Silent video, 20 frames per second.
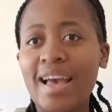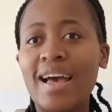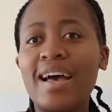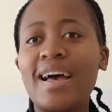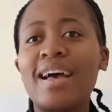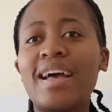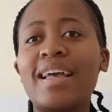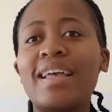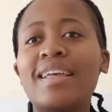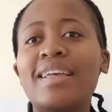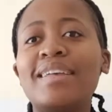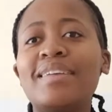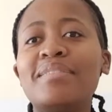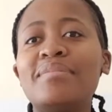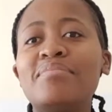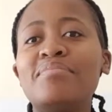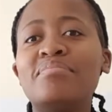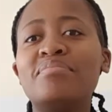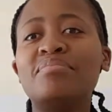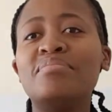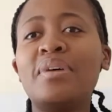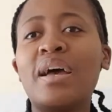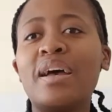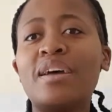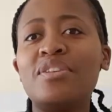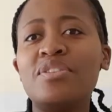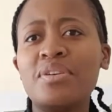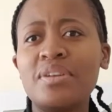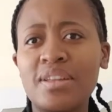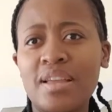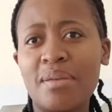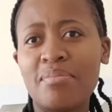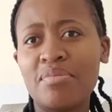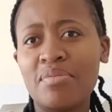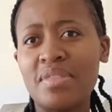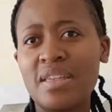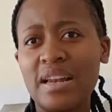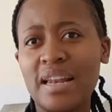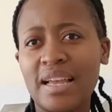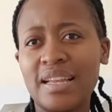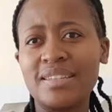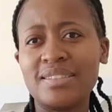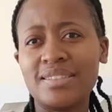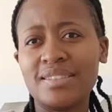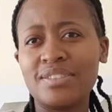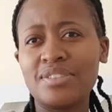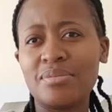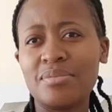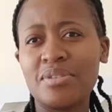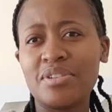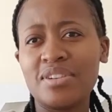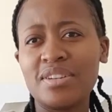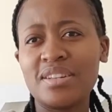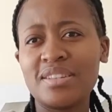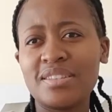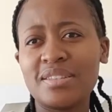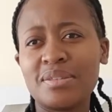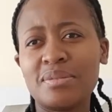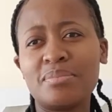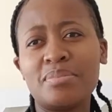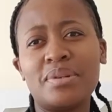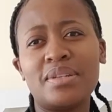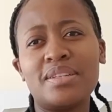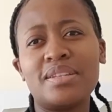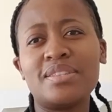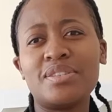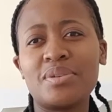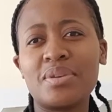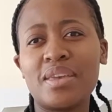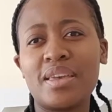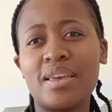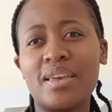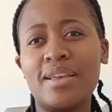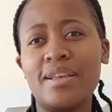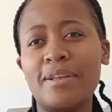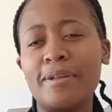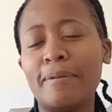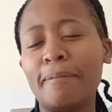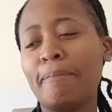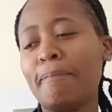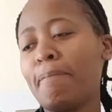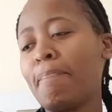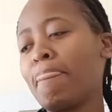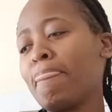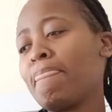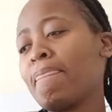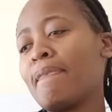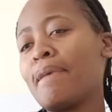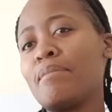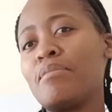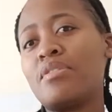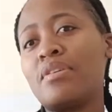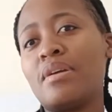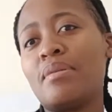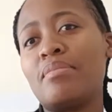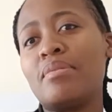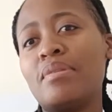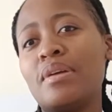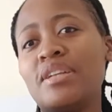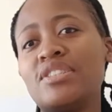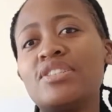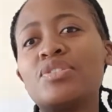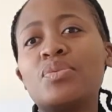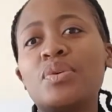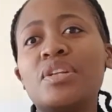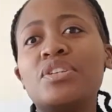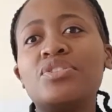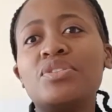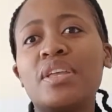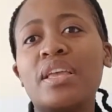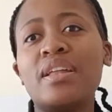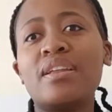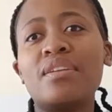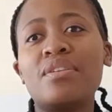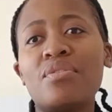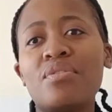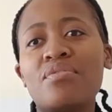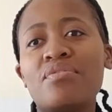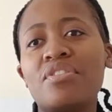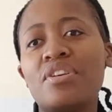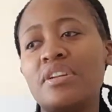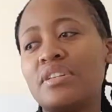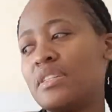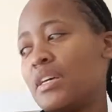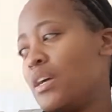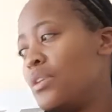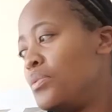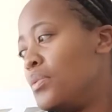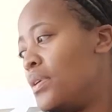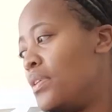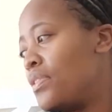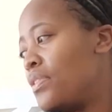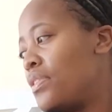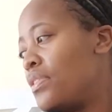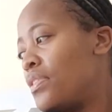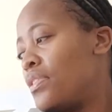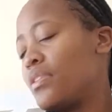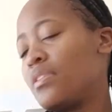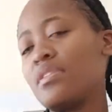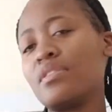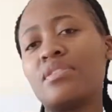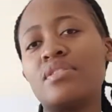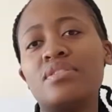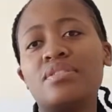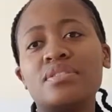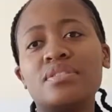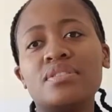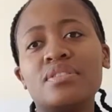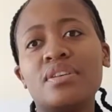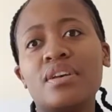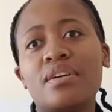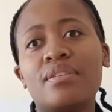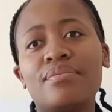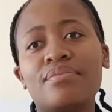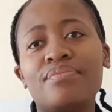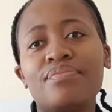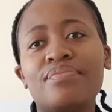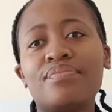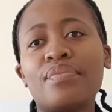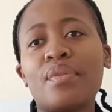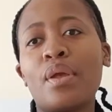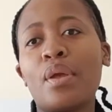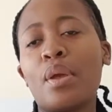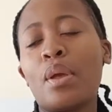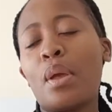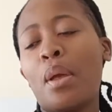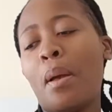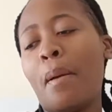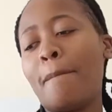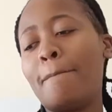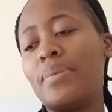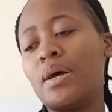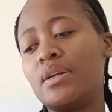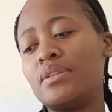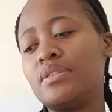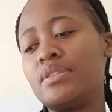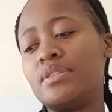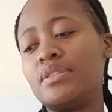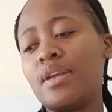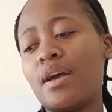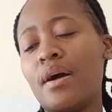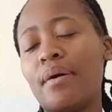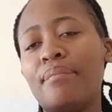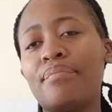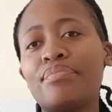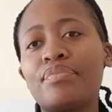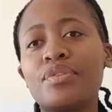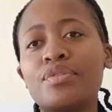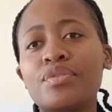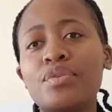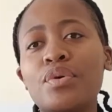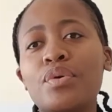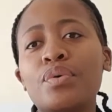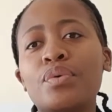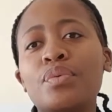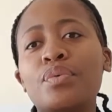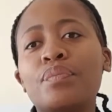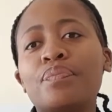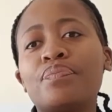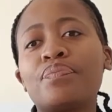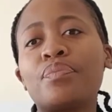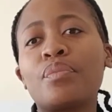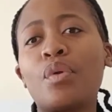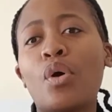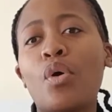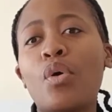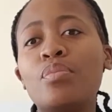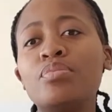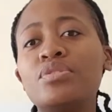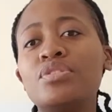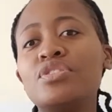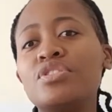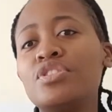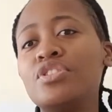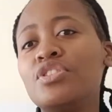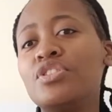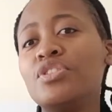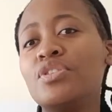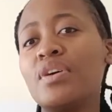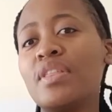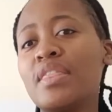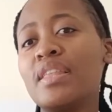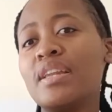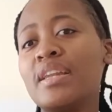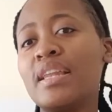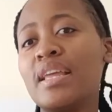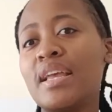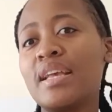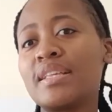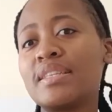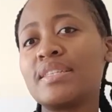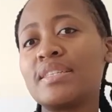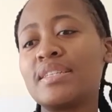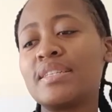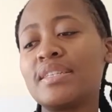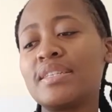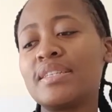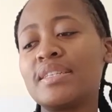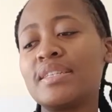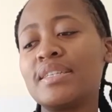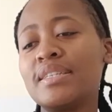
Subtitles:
I'm not happy with the lighting, to be honest, but it's okay. I'm not happy. I just wanted to get it over and done with, because yeah. But yeah, so hope to see you on the next